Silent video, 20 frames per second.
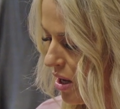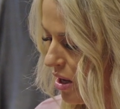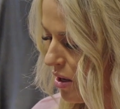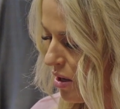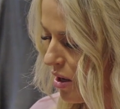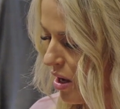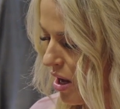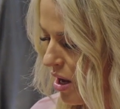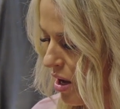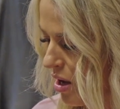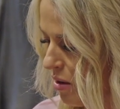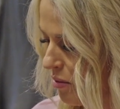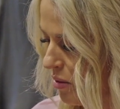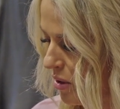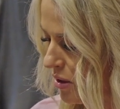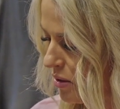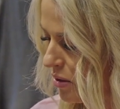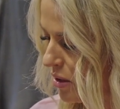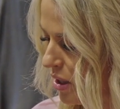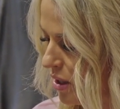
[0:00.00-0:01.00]
As a
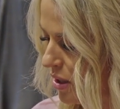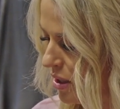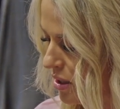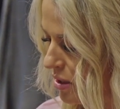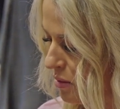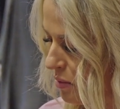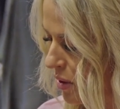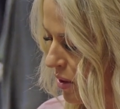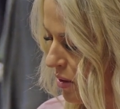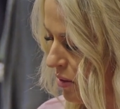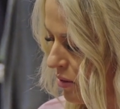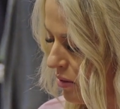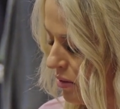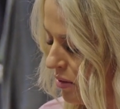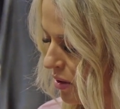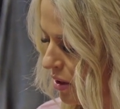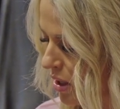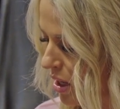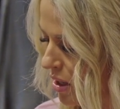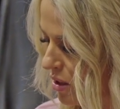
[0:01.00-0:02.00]
business development manager
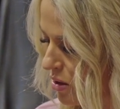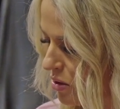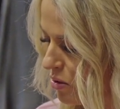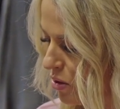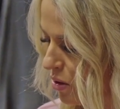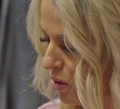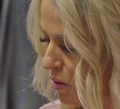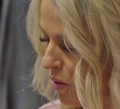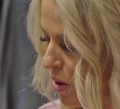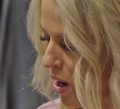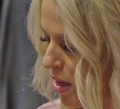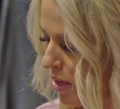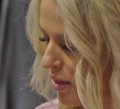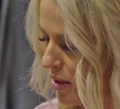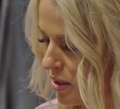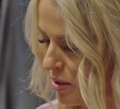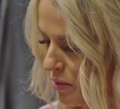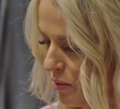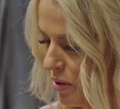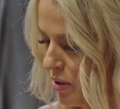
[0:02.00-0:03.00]
at McGrath,
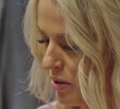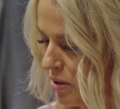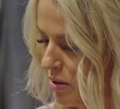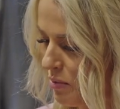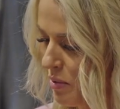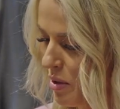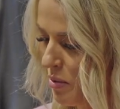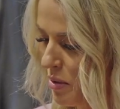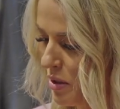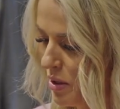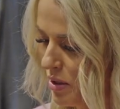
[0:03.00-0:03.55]
I've been with McGrath